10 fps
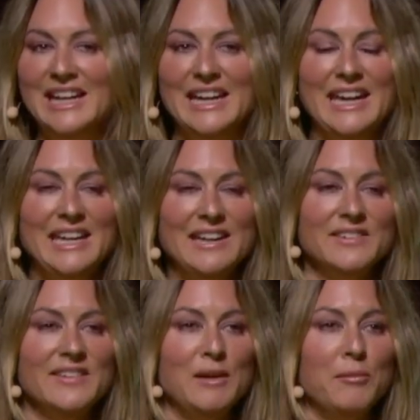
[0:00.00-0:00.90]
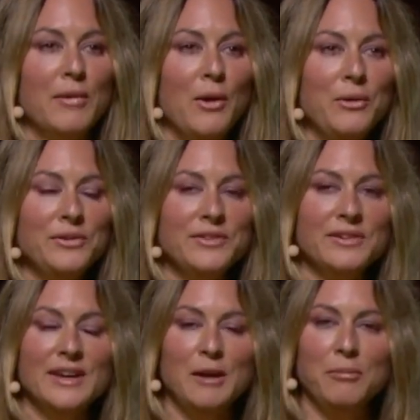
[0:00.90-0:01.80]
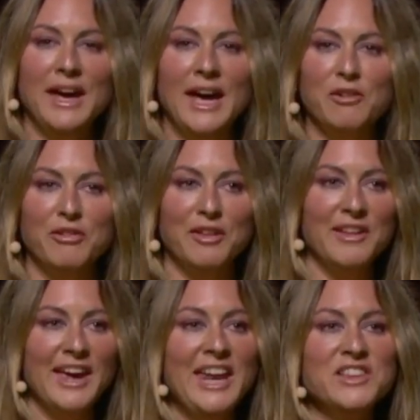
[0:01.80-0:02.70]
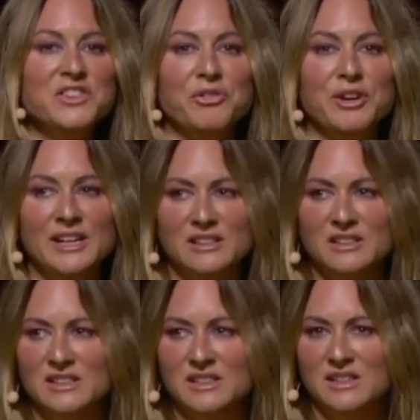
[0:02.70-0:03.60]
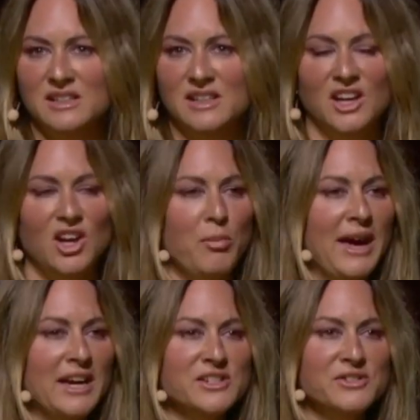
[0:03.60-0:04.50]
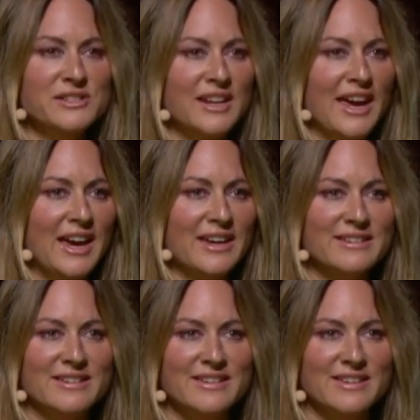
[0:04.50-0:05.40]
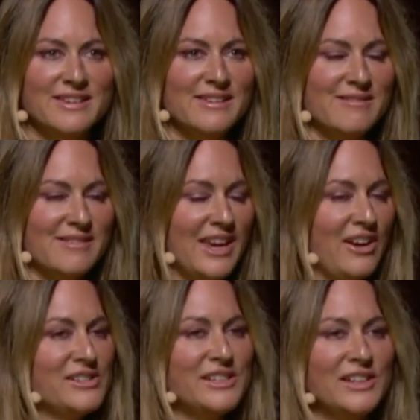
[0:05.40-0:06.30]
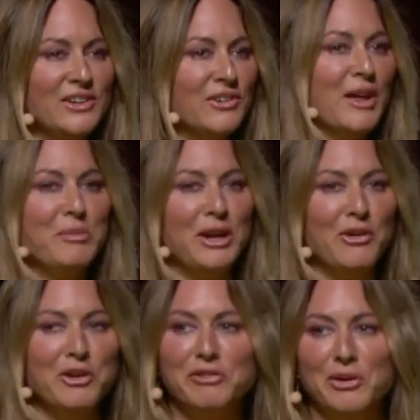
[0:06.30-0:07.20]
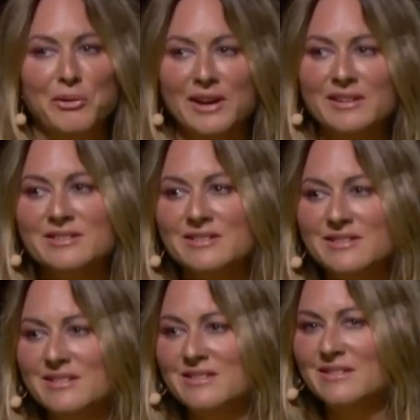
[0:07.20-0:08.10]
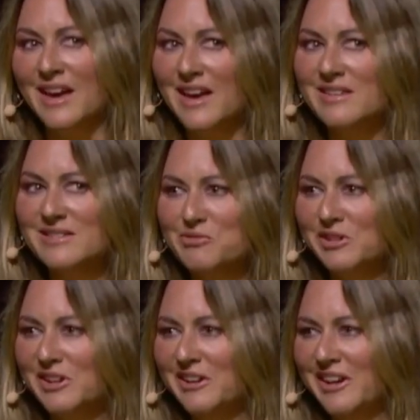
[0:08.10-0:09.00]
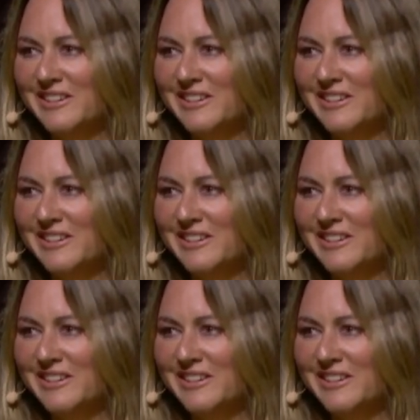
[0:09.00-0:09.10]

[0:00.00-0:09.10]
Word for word: It is the most impactful and it's free. You can go back and do it today guarantee you, let me know in a few weeks hey, this is really good.